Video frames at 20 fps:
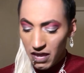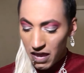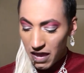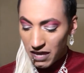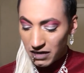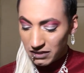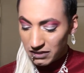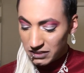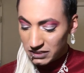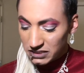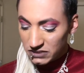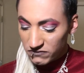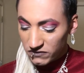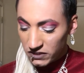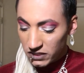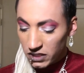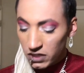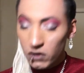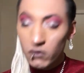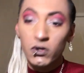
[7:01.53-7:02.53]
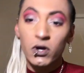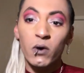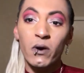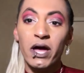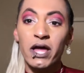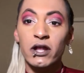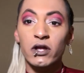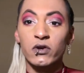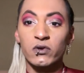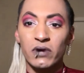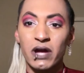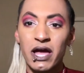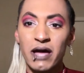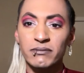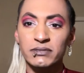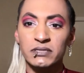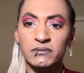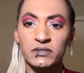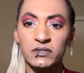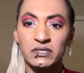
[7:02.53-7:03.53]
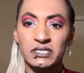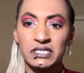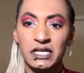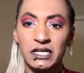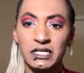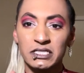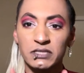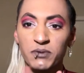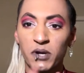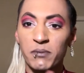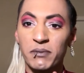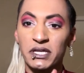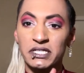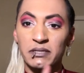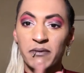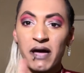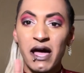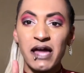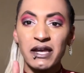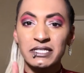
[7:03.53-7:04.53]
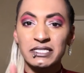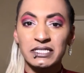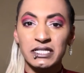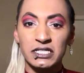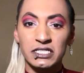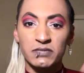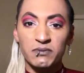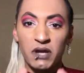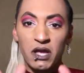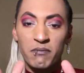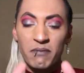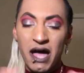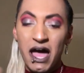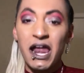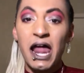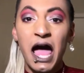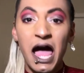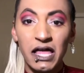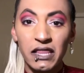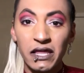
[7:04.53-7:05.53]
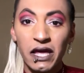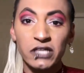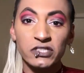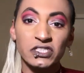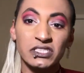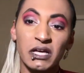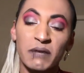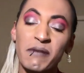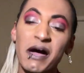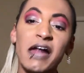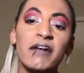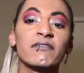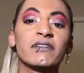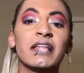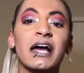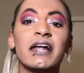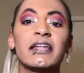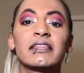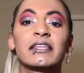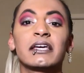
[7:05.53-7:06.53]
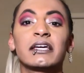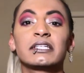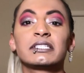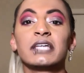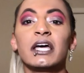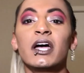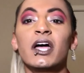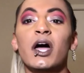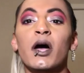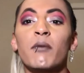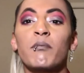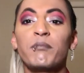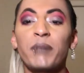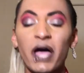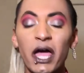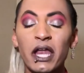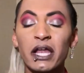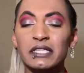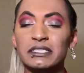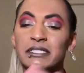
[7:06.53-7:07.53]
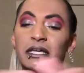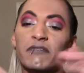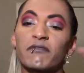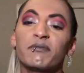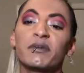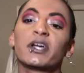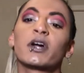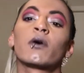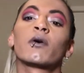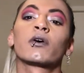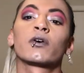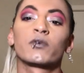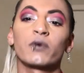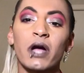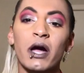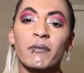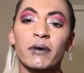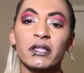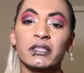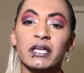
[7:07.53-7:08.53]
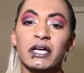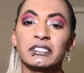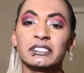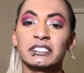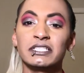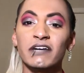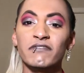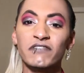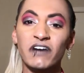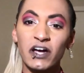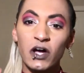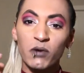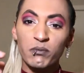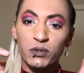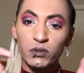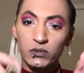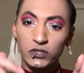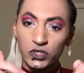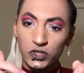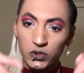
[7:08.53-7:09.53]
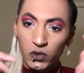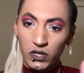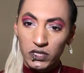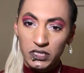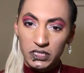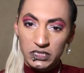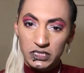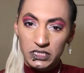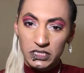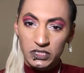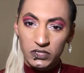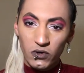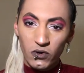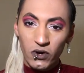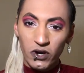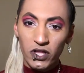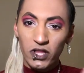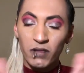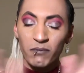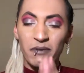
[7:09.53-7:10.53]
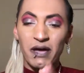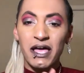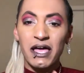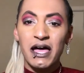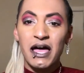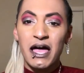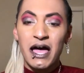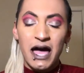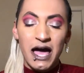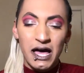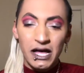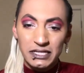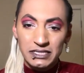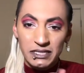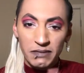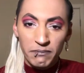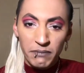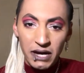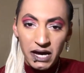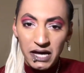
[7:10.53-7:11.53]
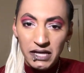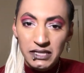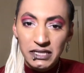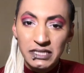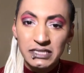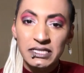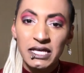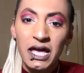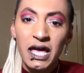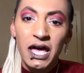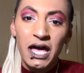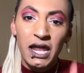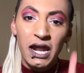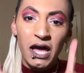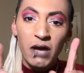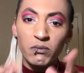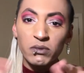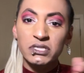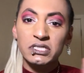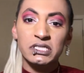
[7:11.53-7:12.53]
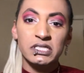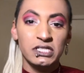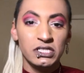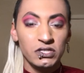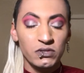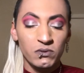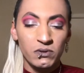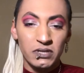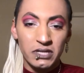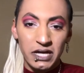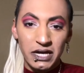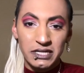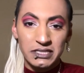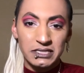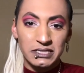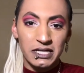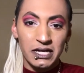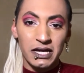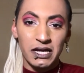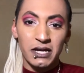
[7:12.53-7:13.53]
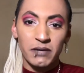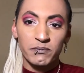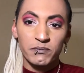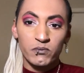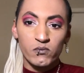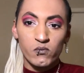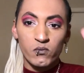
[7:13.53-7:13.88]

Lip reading: edit this video, go ahead and grab some new setting spray because I'm out of setting spray, I'm out of eyelashes, I'm out of a lot of things. But it's time for me to go and grab all that stuff. I hope you enjoyed this tutorial, my hot tamales, and I will see you next time.